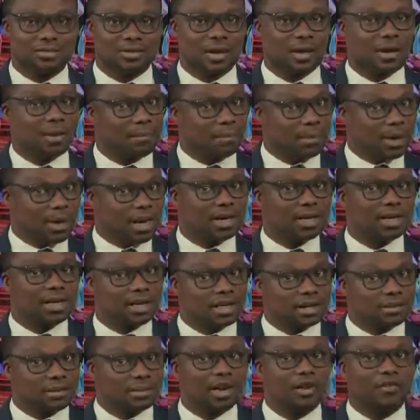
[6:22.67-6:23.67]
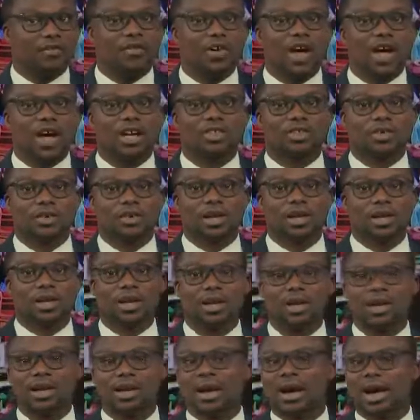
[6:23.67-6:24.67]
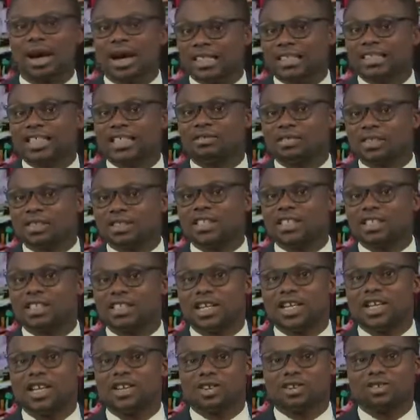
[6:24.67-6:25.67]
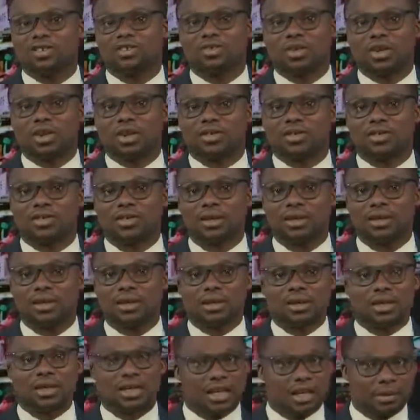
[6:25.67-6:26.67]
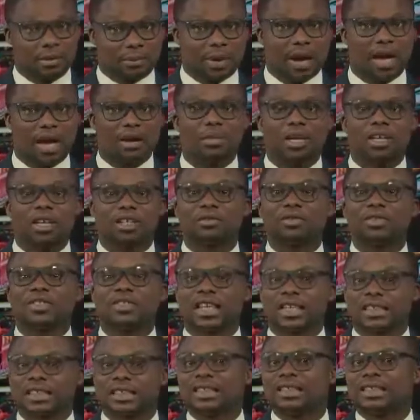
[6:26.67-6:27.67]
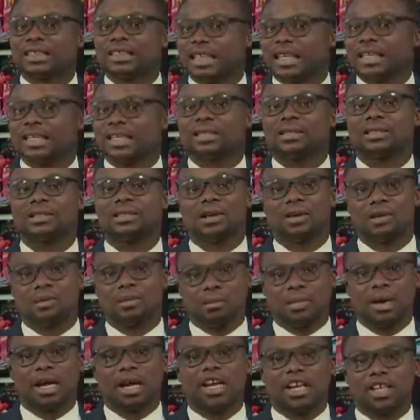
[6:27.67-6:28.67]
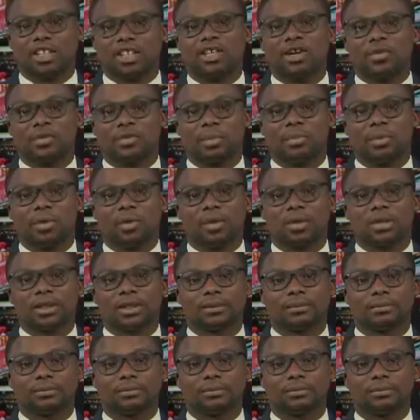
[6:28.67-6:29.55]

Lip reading: mainly the manufacturing and services industries, the Department of Statistics Malaysia reported.